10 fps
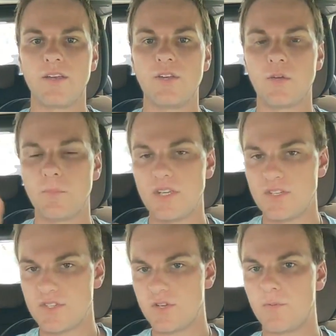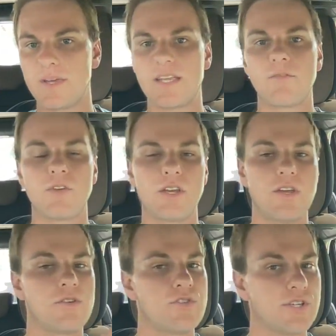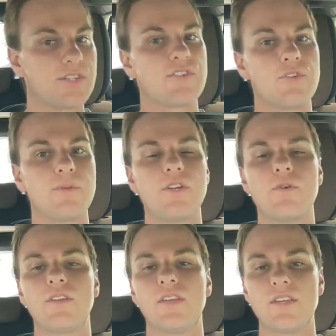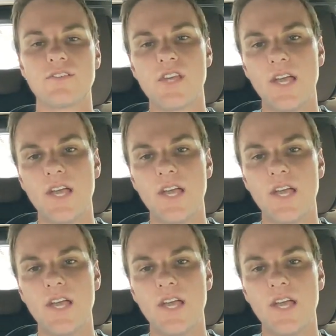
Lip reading: You could be still making videos. You could still be doing this.